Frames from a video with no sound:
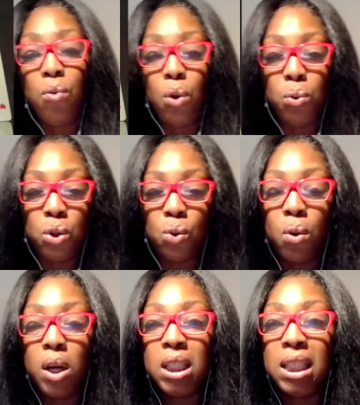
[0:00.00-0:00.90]
rose
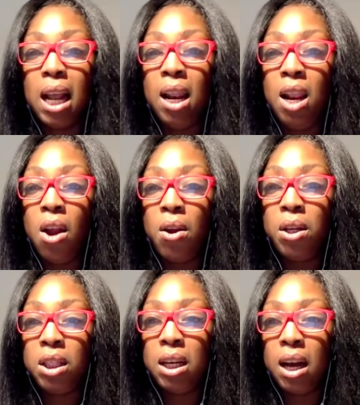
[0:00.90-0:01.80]
quartz.
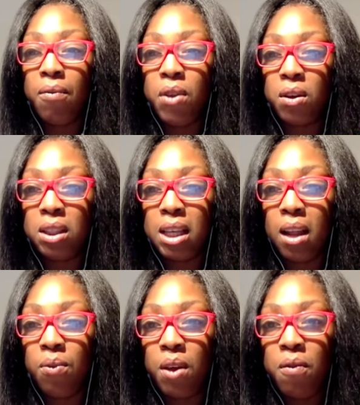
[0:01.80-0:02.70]
Learn to love
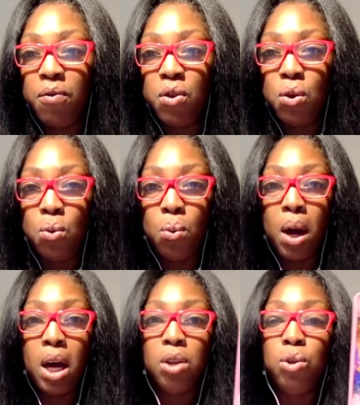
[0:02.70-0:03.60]
yourself. If you
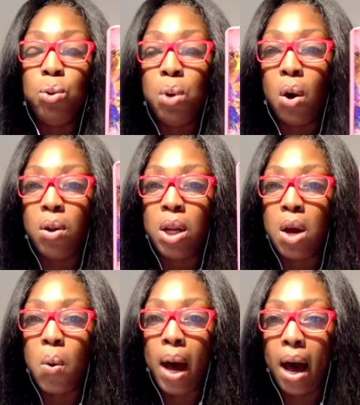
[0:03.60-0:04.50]
do not
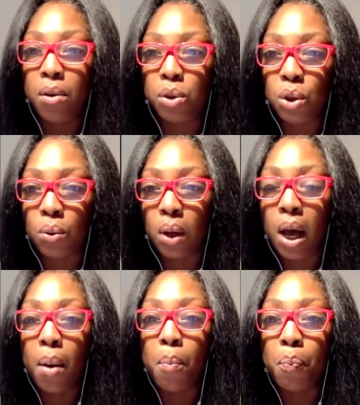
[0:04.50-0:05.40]
know how to,
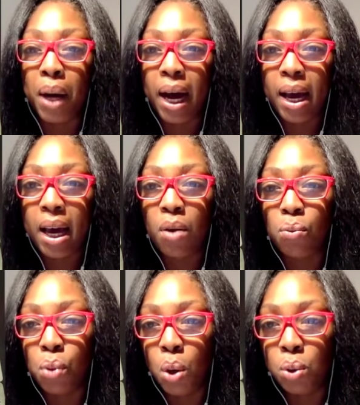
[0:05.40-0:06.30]
buy a
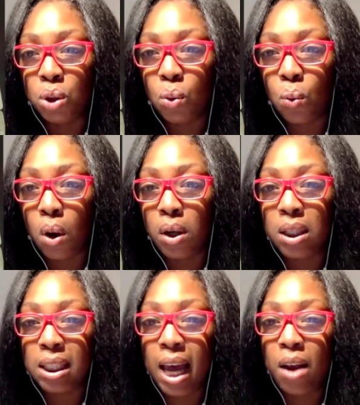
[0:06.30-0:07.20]
rose
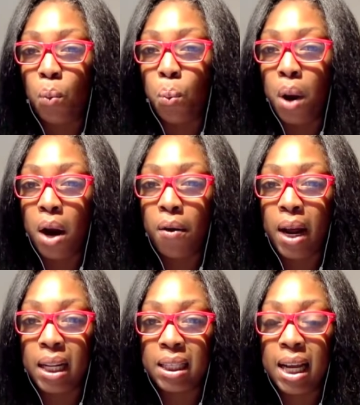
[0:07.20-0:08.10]
quartz and wear
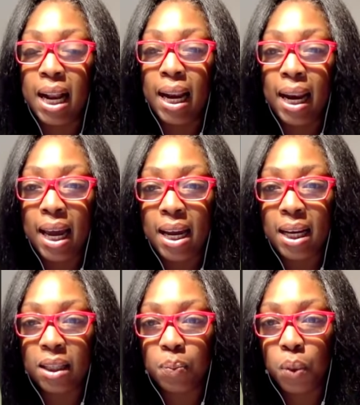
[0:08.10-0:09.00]
it.
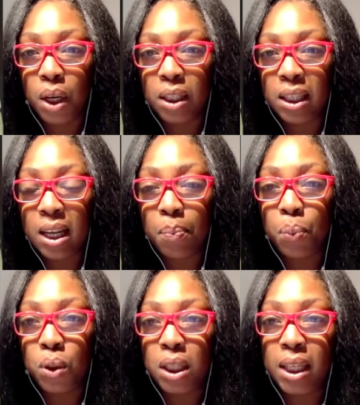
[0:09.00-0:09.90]
Ladies, put
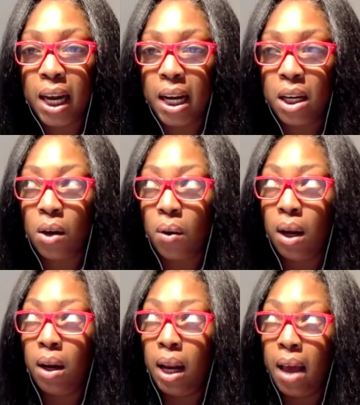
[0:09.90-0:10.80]
it in your
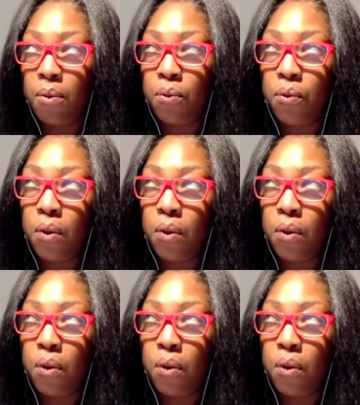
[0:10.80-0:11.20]
left,